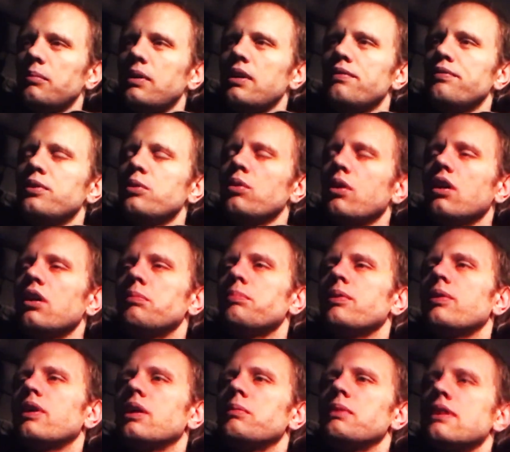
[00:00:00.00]
If you are
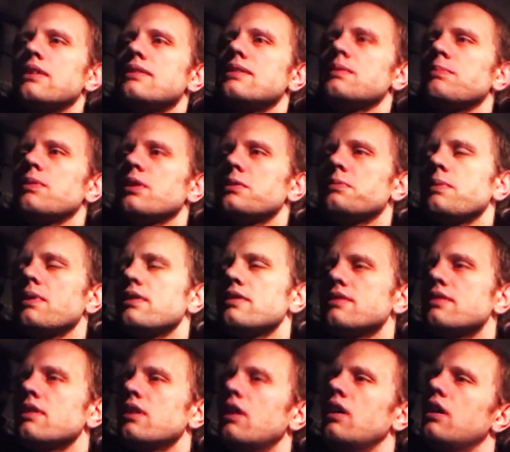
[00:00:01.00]
programming in C++,
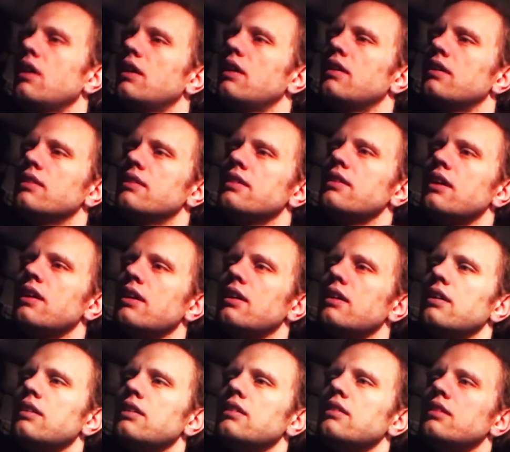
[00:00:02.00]

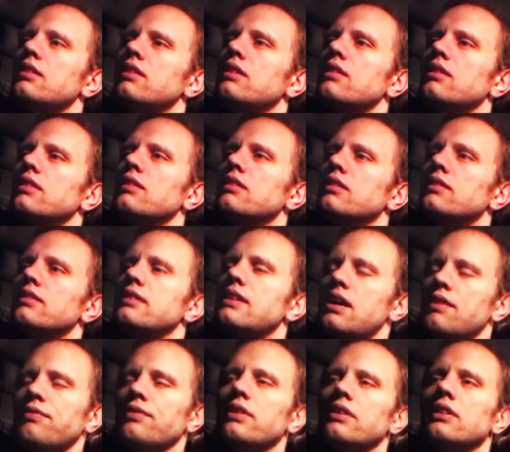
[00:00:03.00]
then
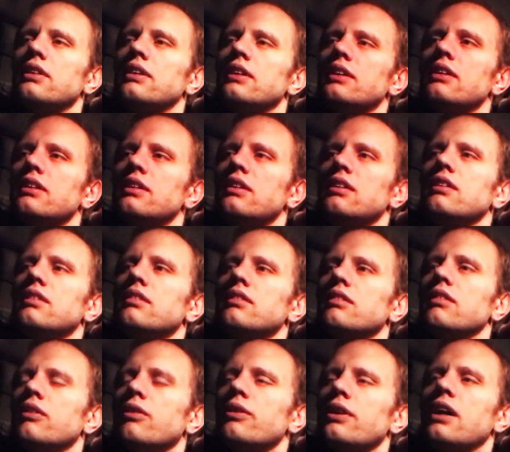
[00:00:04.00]
definitely
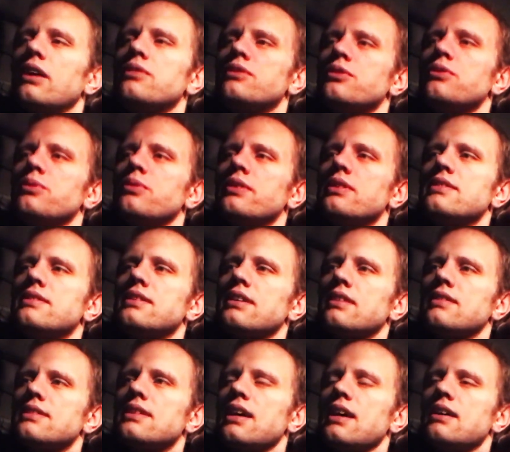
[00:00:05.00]
learn how to do these
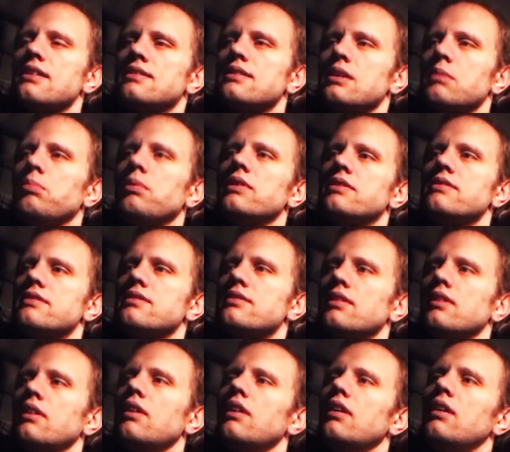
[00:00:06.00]
things as templates,
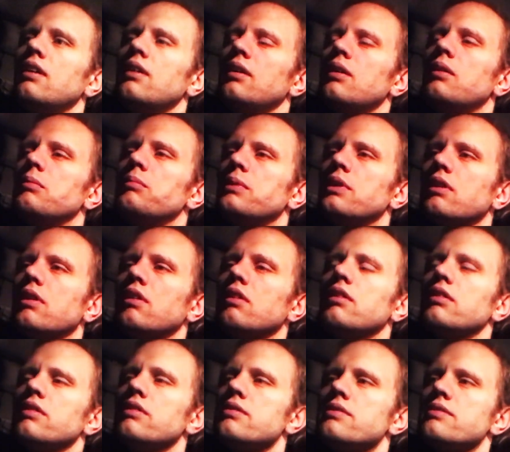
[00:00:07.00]

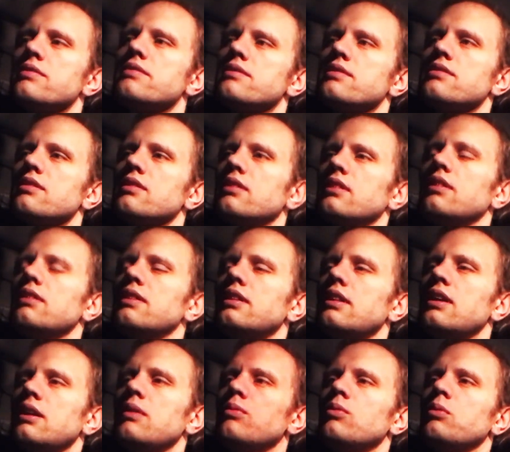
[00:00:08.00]
because
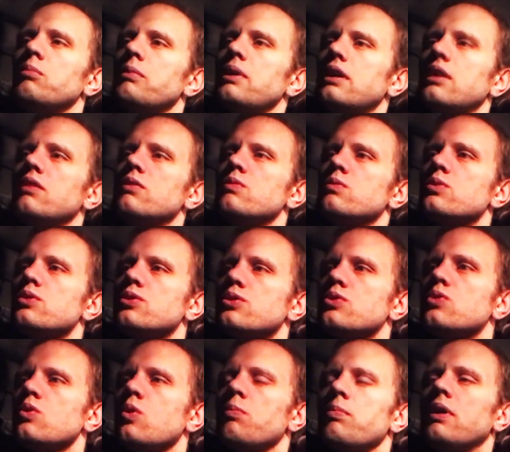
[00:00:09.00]
they will make you
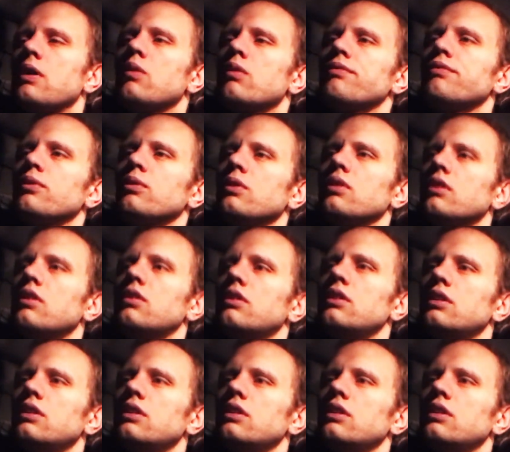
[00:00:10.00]
so powerful,